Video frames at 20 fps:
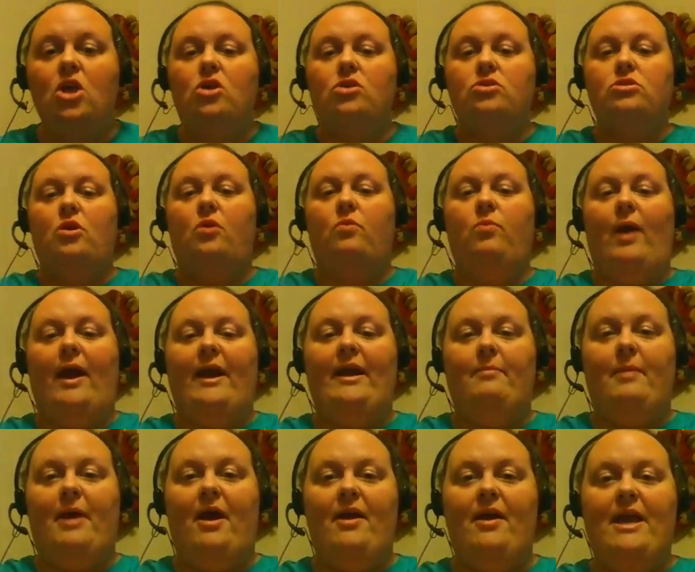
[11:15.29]
So right
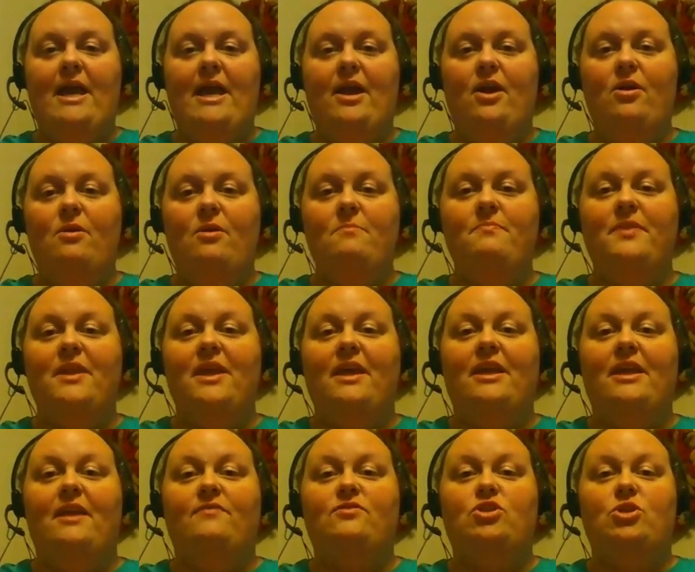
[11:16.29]
about here
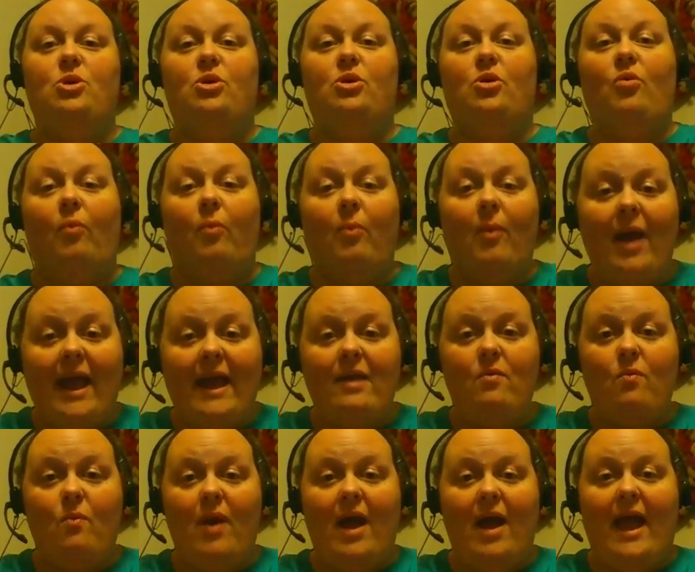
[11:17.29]
gives you a
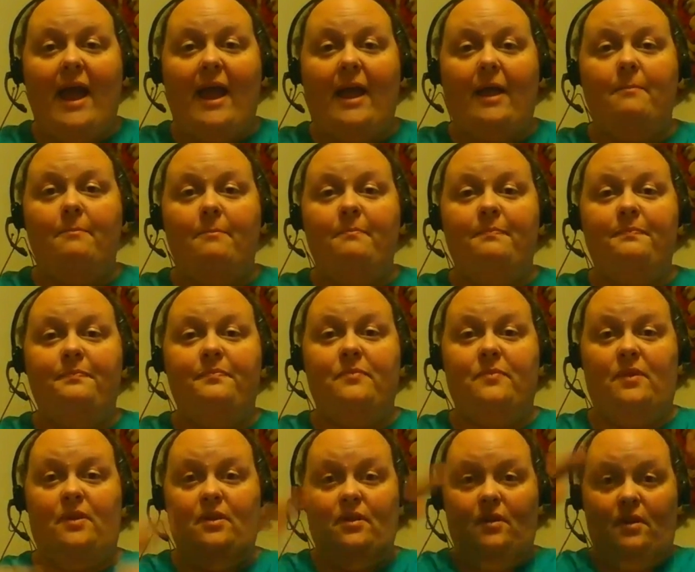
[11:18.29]
great way
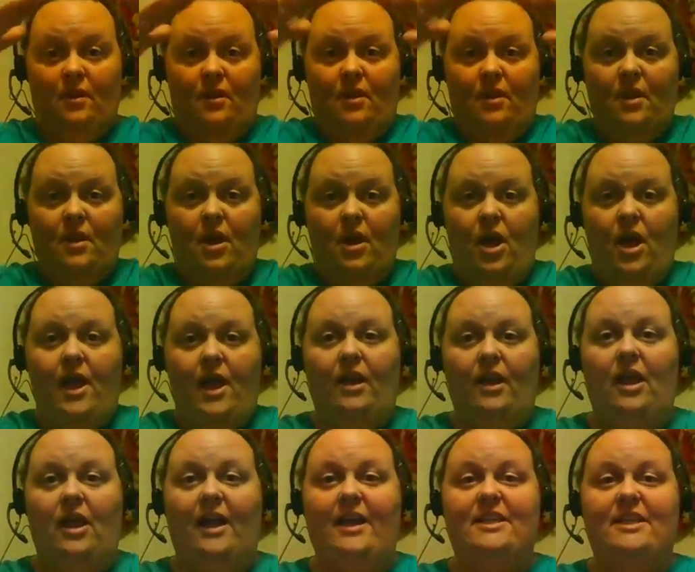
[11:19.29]
and a
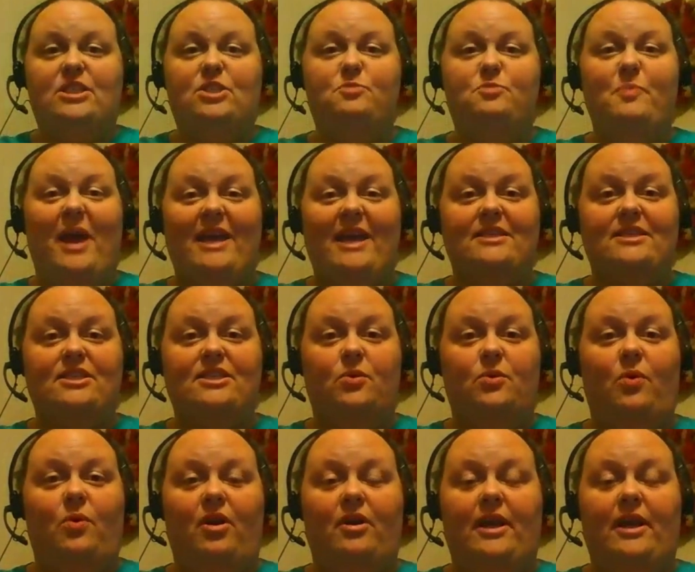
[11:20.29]
lot of space to
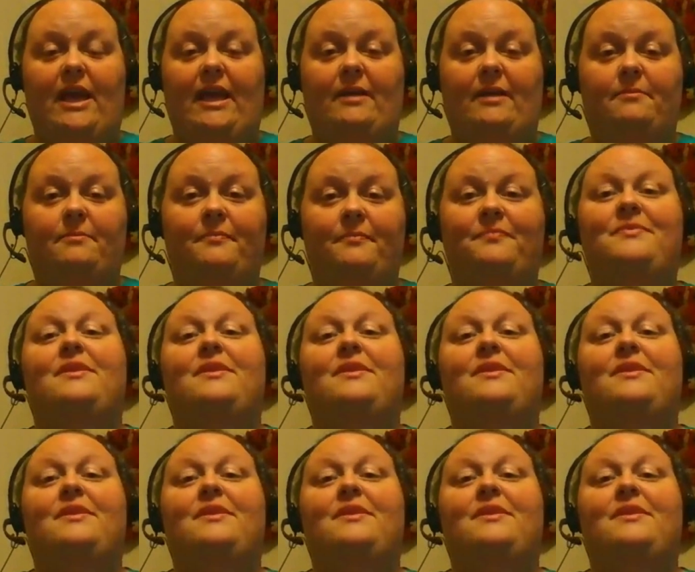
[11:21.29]
work in.